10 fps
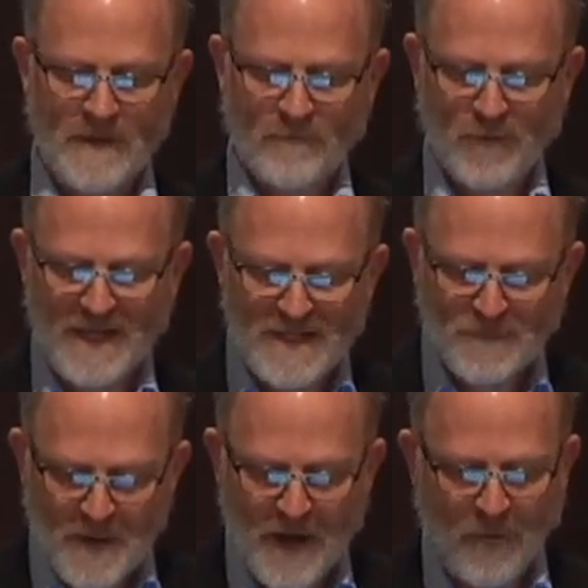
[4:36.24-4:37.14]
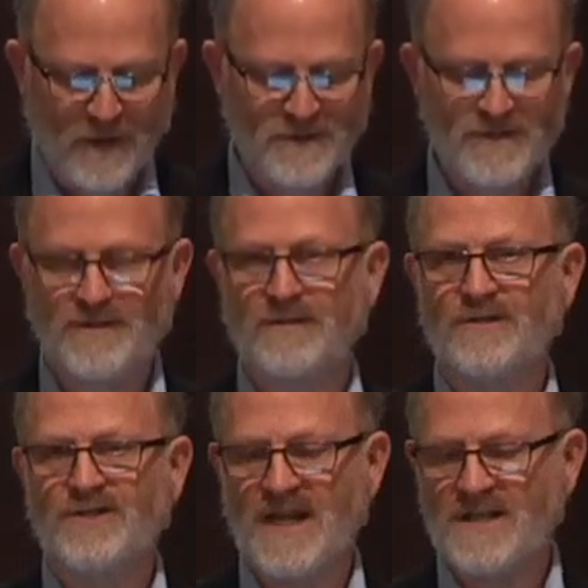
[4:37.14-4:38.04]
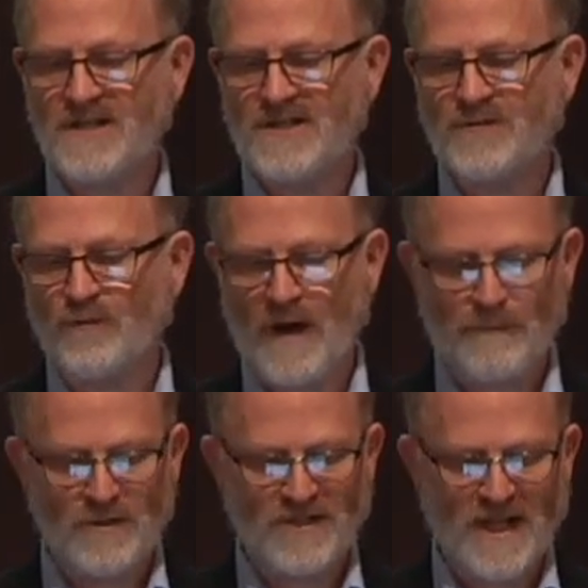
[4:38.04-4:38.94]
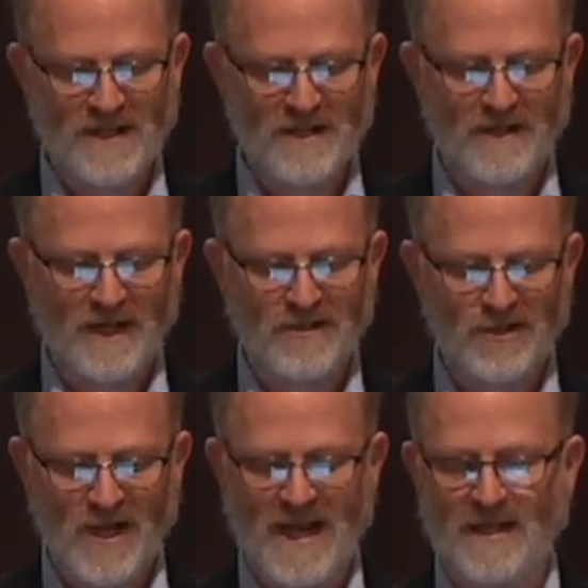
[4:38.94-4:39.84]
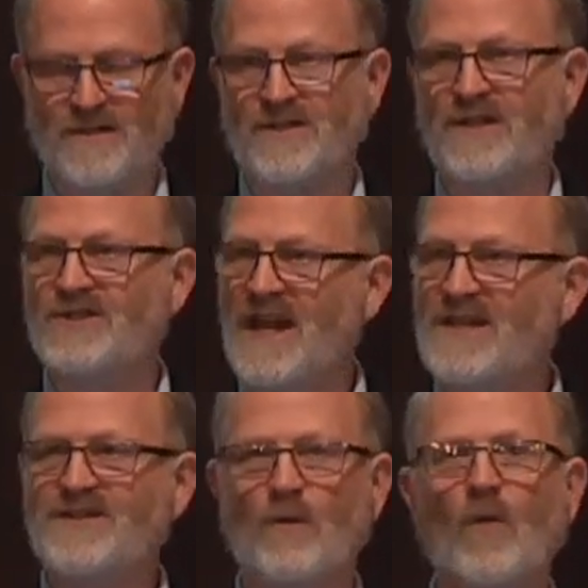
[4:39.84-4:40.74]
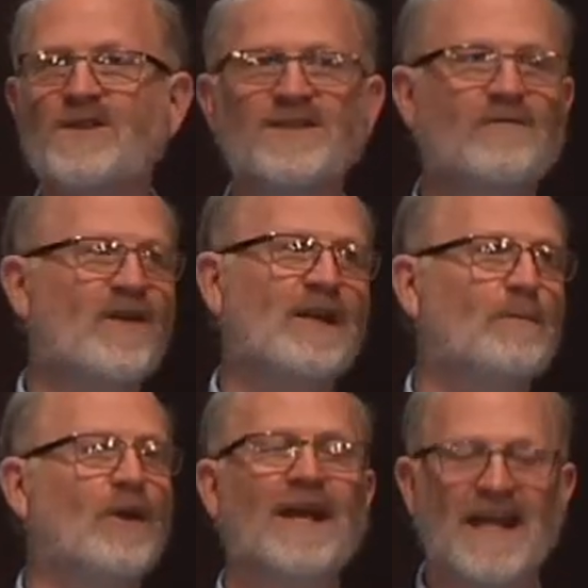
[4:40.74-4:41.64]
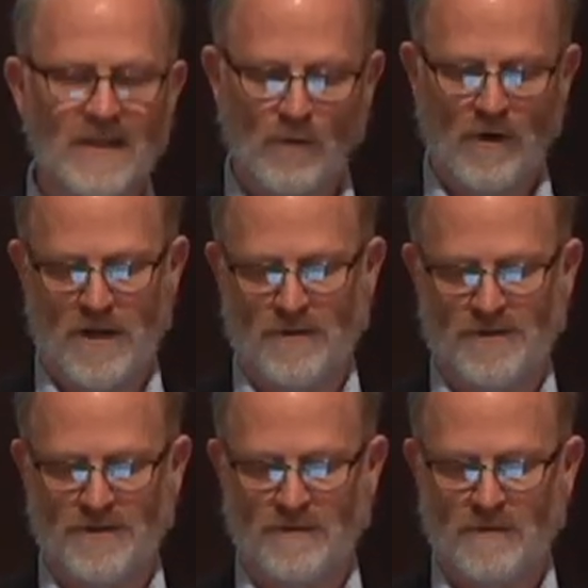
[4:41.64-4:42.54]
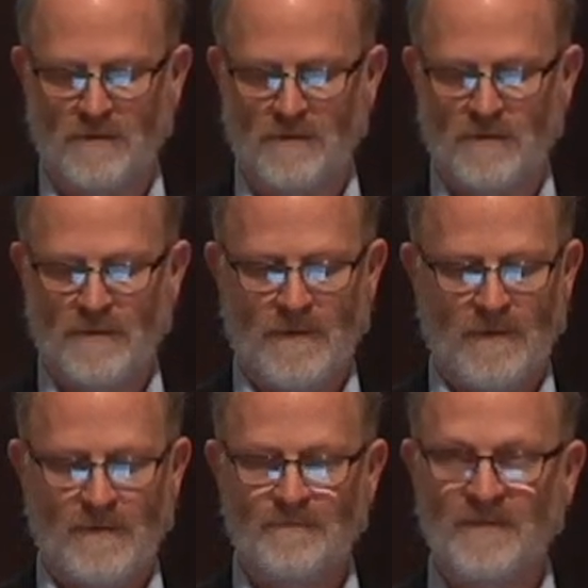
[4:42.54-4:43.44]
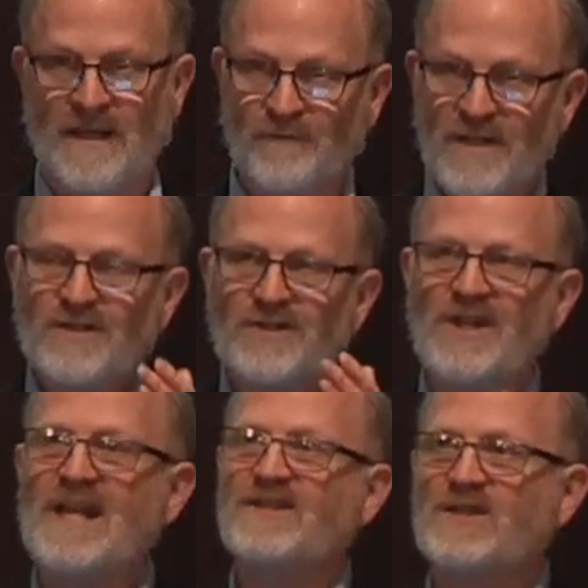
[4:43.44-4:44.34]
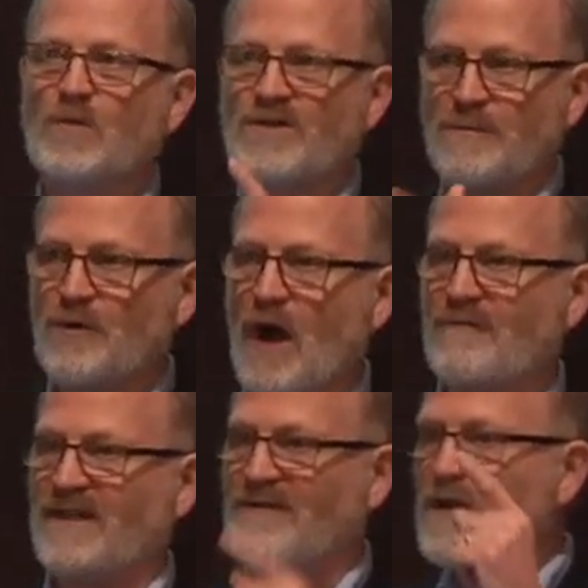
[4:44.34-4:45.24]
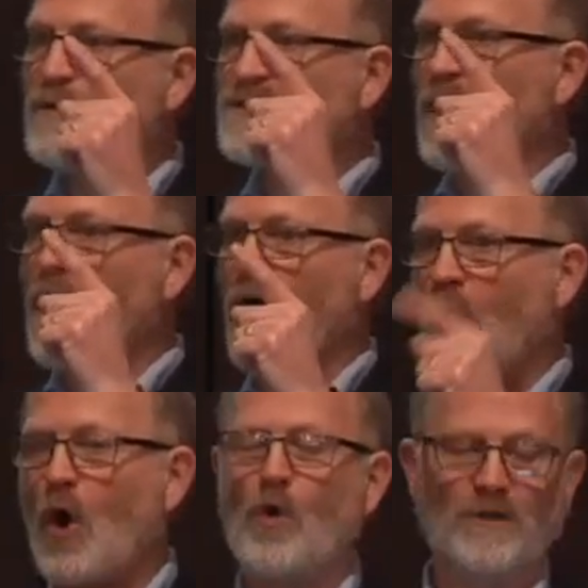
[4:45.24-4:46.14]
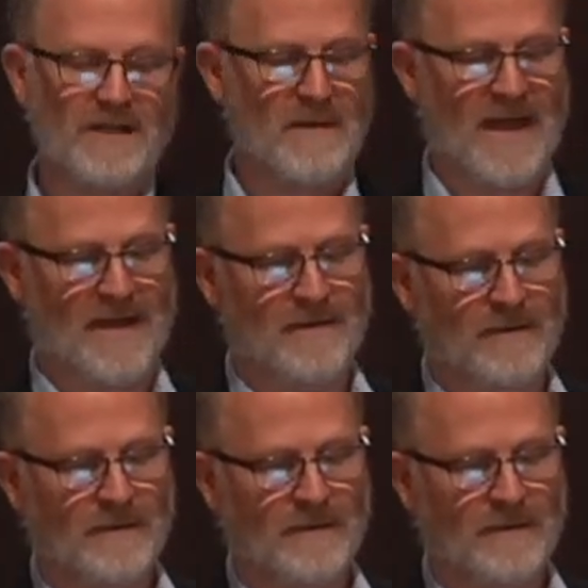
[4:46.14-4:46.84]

For these parents, Jesus represented a chance that wasn't available anywhere else. If this Jesus was a prophet, if he was a holy man,